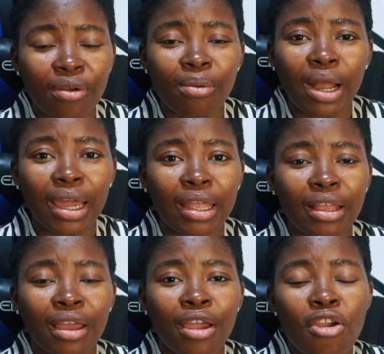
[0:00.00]
right
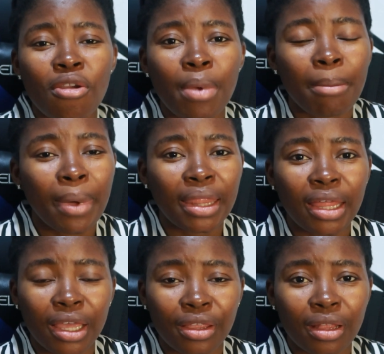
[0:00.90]
remember
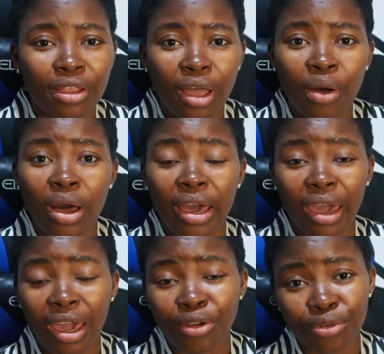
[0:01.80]
that our
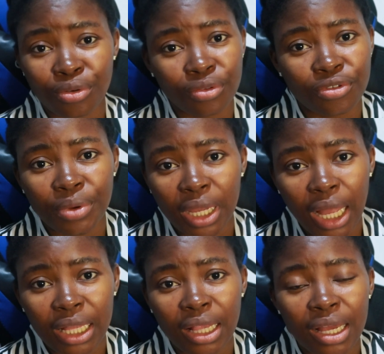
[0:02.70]
hair grows
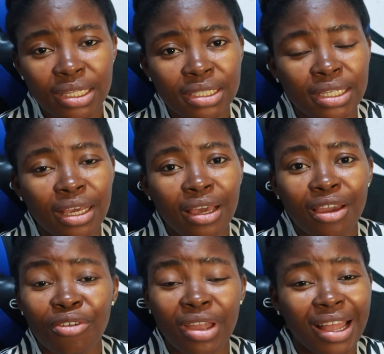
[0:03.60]
regardless
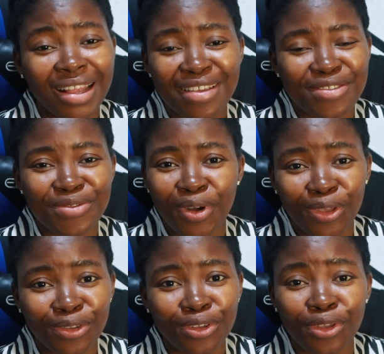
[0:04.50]
regardless of what
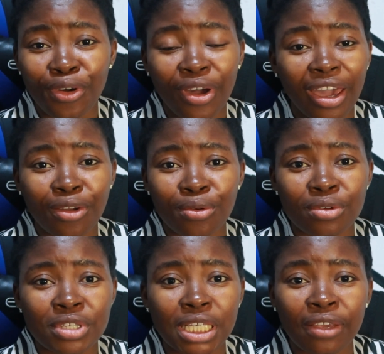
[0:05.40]
you do your hair
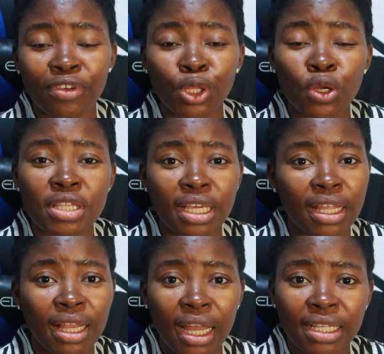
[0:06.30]
grows if you're not
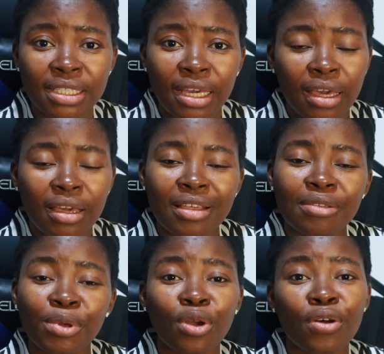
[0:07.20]
seeing length
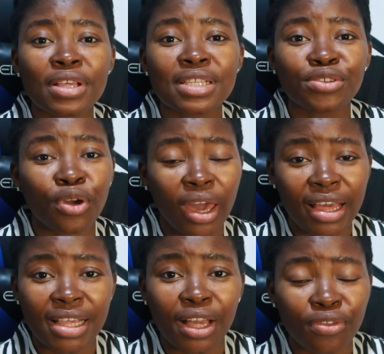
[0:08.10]
it's because your
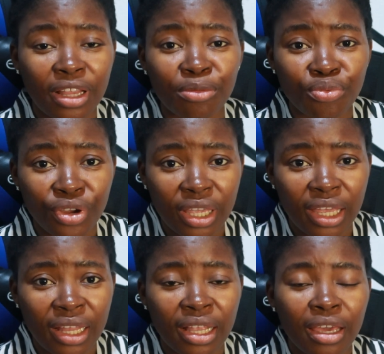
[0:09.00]
hair is actually
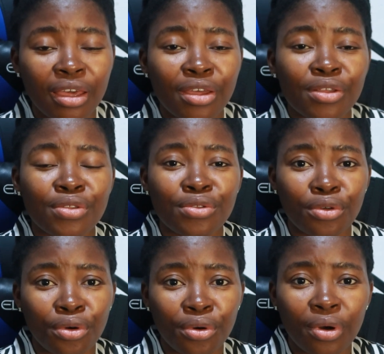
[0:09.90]
breaking
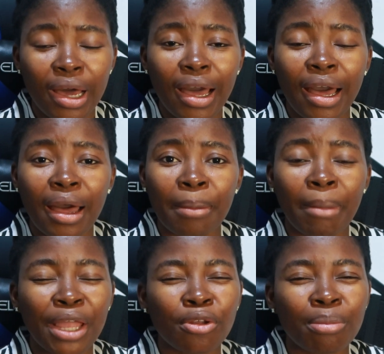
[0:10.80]
so uh,
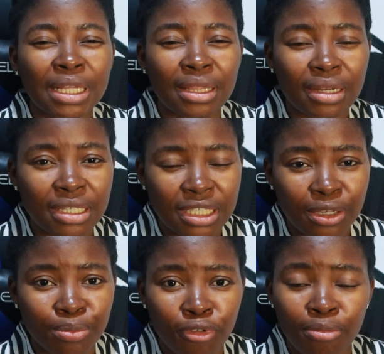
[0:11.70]
my number three
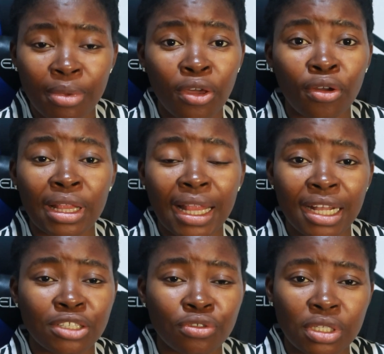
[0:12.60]
tip would be on
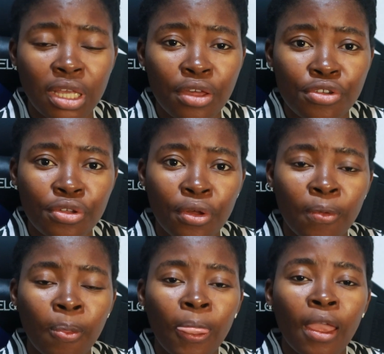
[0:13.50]
length retention